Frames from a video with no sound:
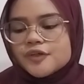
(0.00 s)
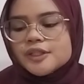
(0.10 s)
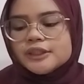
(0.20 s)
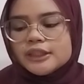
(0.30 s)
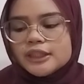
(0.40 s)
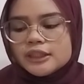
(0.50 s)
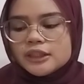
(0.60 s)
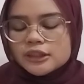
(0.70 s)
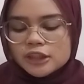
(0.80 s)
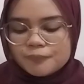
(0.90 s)
rather than
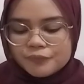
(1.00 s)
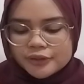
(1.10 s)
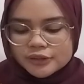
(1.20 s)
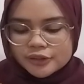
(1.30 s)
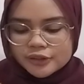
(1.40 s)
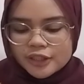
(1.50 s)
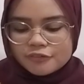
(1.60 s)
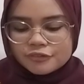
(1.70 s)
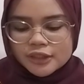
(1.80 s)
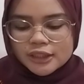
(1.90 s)
the top down
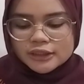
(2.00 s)
historiography